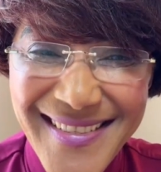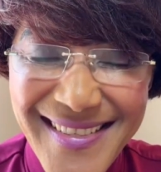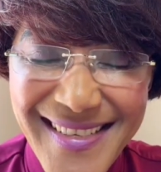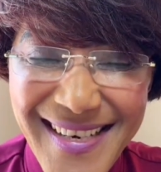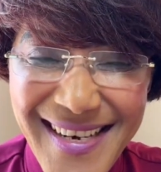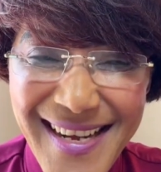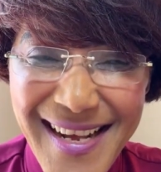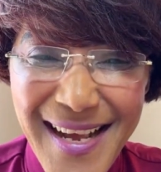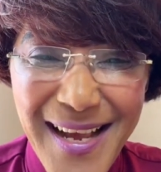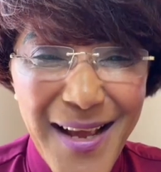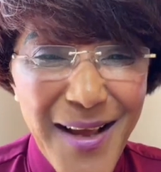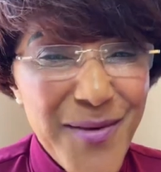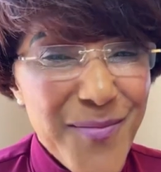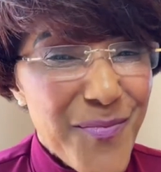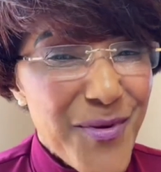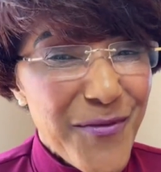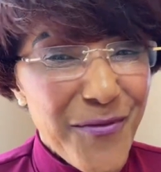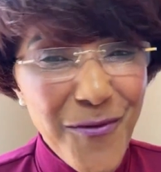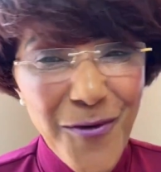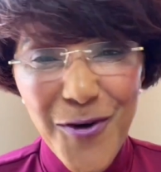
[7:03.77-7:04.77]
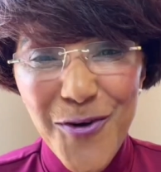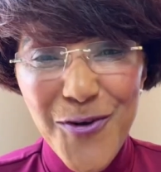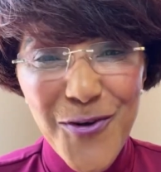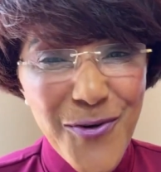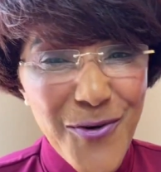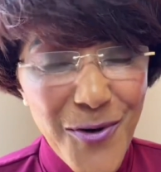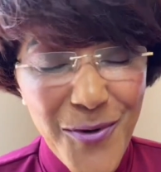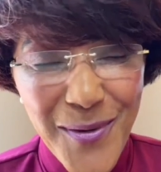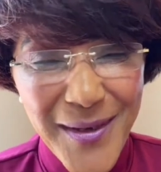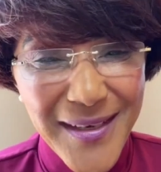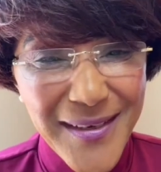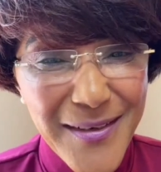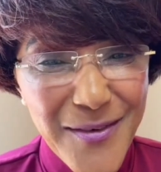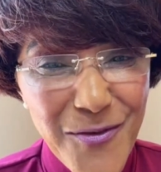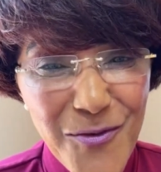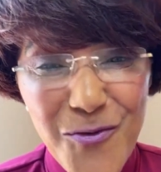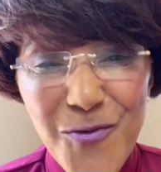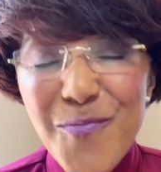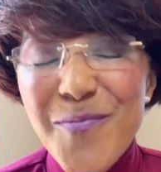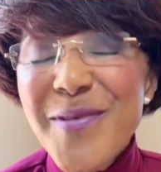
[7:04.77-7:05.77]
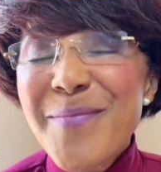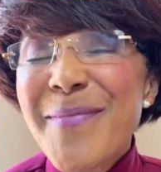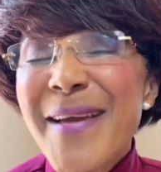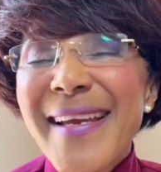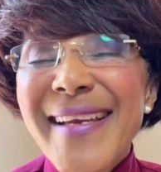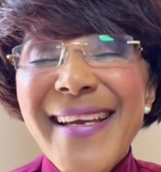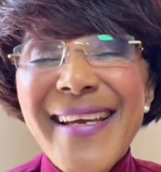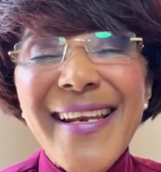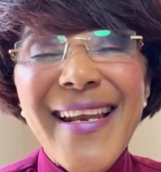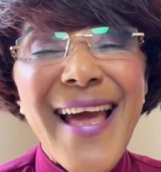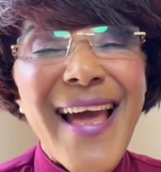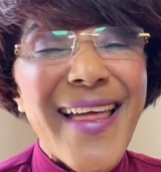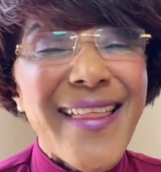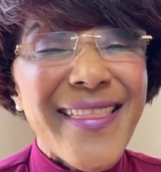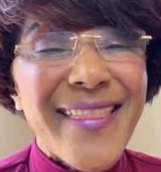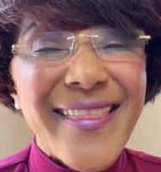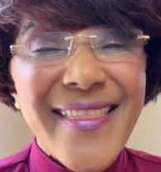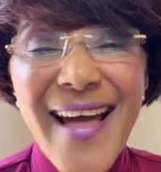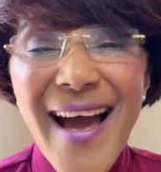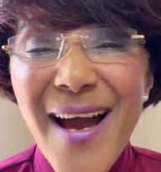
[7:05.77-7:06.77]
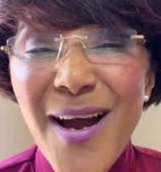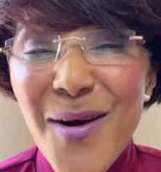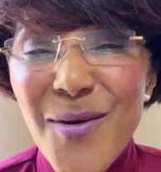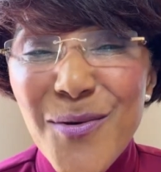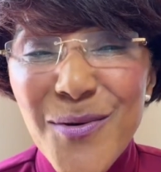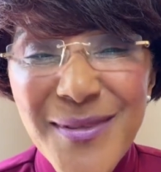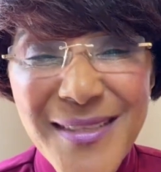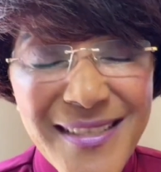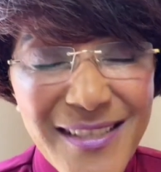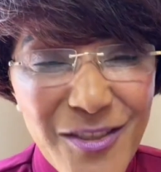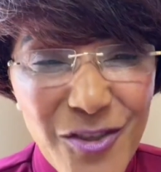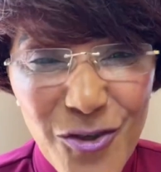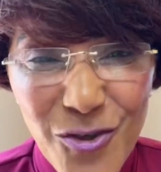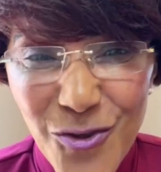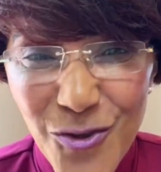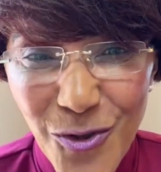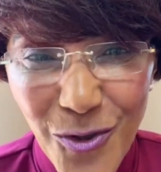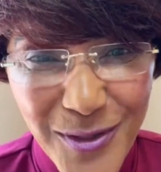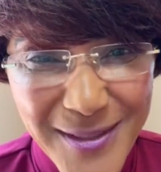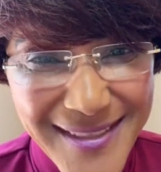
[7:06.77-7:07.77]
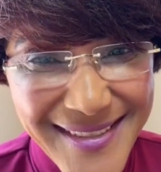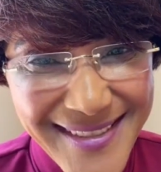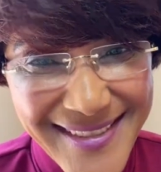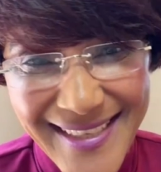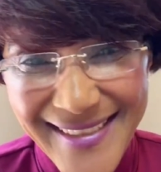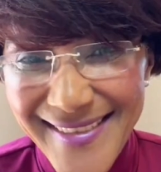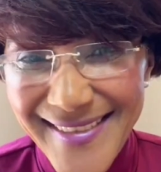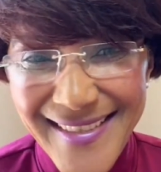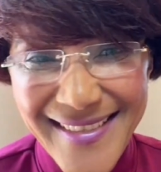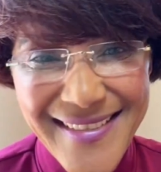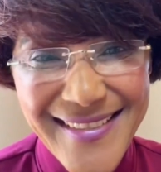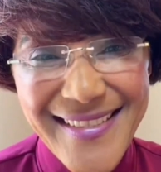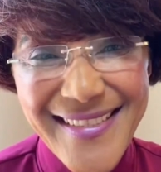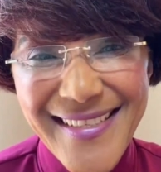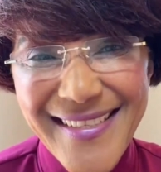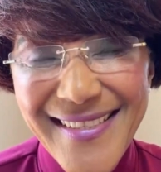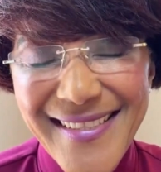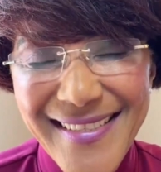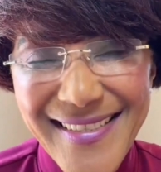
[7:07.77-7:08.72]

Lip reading: And before you know it, you'll be making 1,000 short sentences.